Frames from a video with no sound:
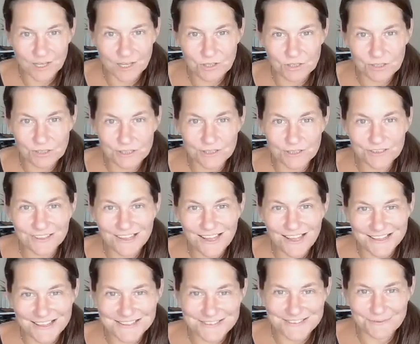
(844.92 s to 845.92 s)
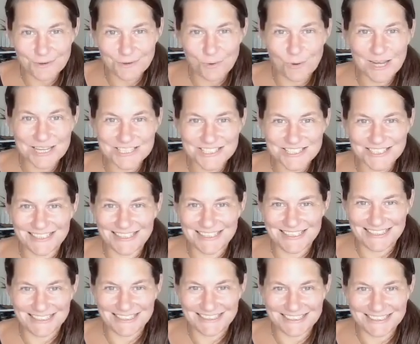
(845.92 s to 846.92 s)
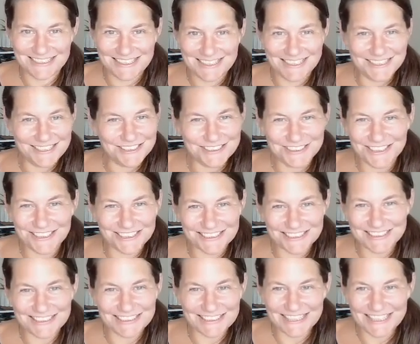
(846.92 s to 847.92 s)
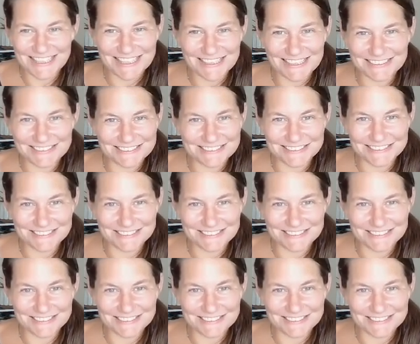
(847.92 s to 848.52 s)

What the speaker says: clear lines of questioning, you're not going to get